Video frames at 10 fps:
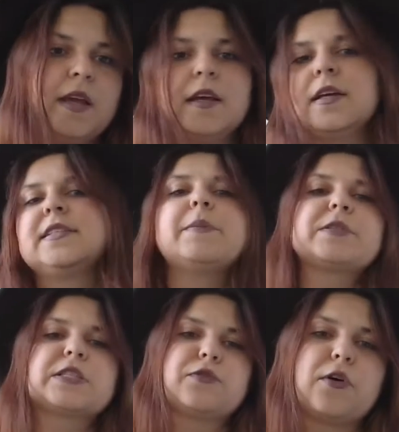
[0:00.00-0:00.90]
Tips
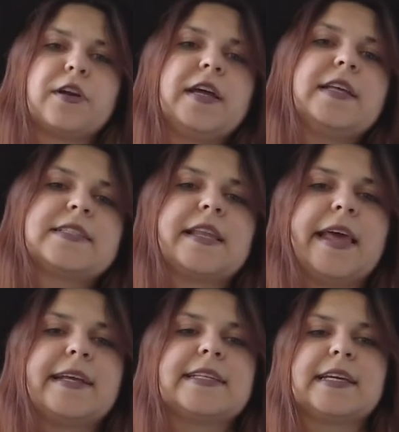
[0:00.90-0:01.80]
for
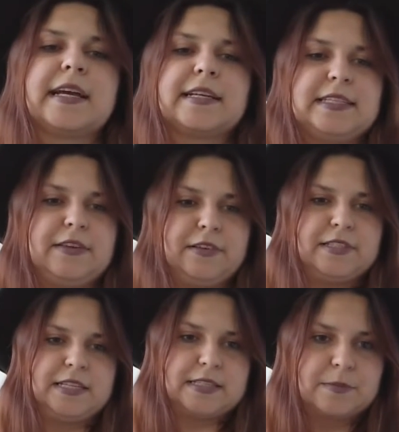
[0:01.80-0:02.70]
selecting
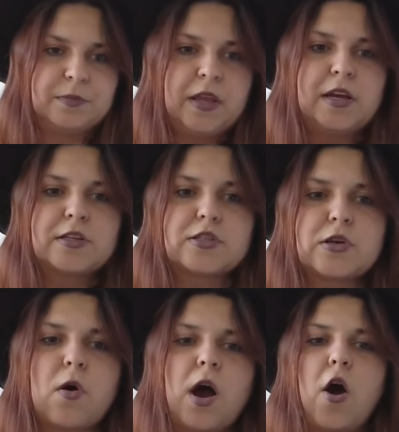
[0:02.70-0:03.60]
activities. So,
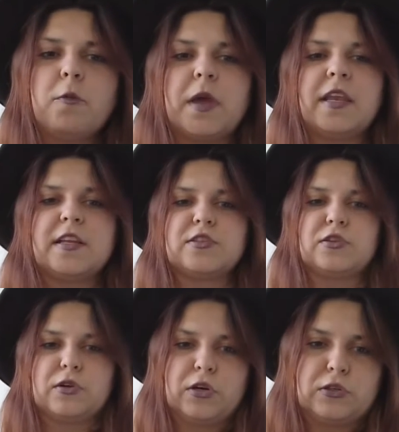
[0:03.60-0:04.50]
how many
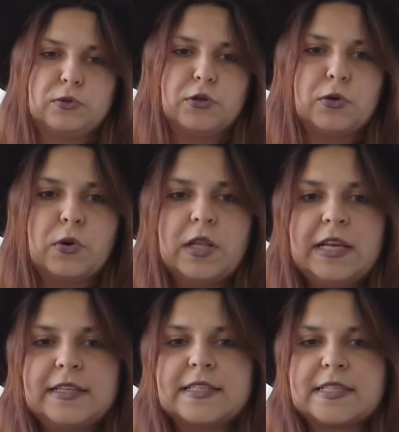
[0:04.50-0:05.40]
do you
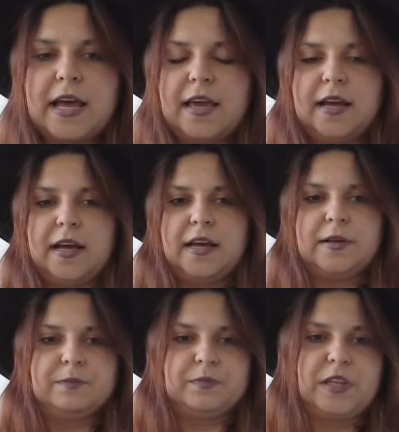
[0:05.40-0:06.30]
decide?
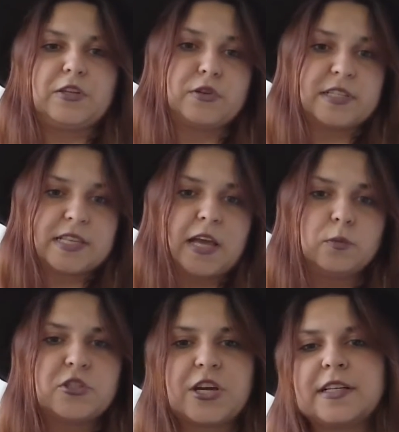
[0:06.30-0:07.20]
Did you decide which
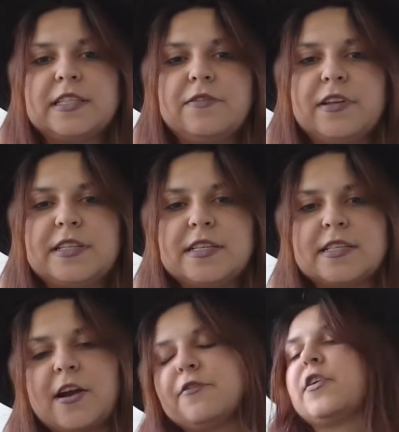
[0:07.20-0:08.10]
activities
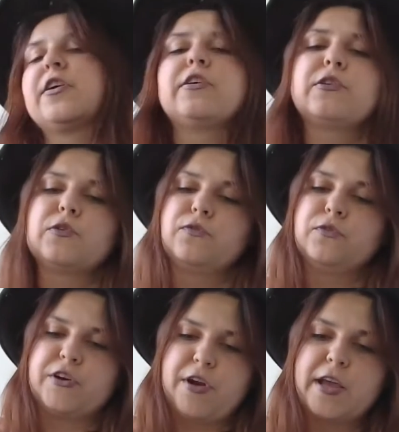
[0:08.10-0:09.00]
are the
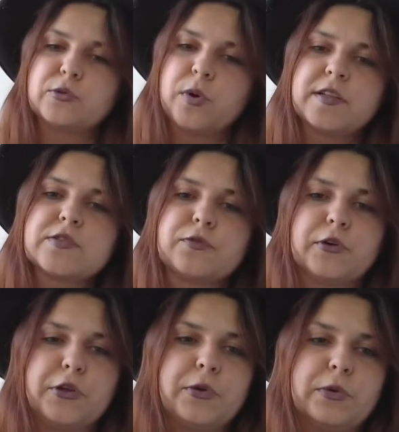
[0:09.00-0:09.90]
right ones for
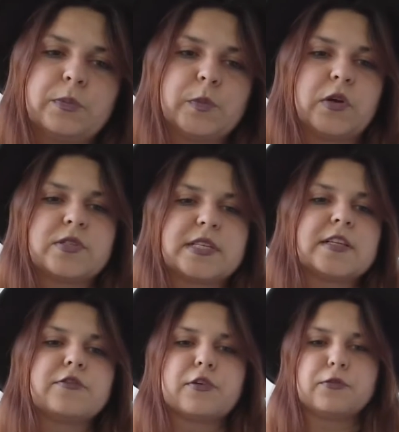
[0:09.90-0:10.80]
you? Consider
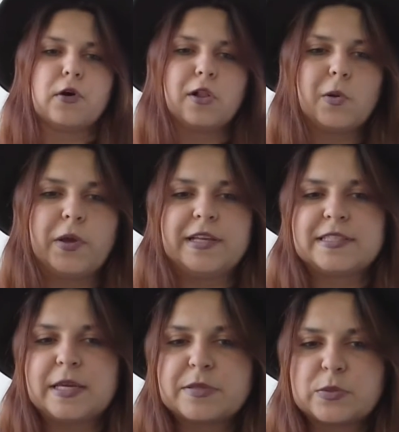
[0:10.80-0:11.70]
the following
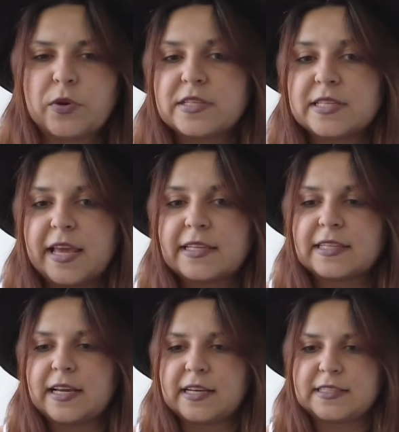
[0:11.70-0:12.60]
tips when selecting
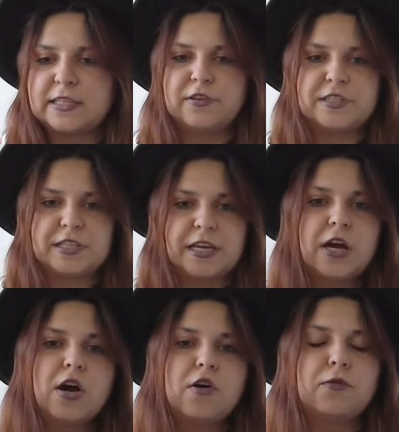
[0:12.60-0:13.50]
activity
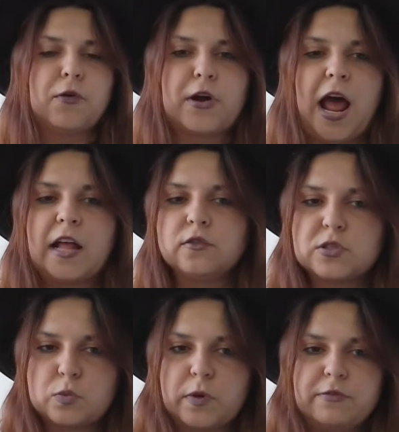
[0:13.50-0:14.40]
for adults with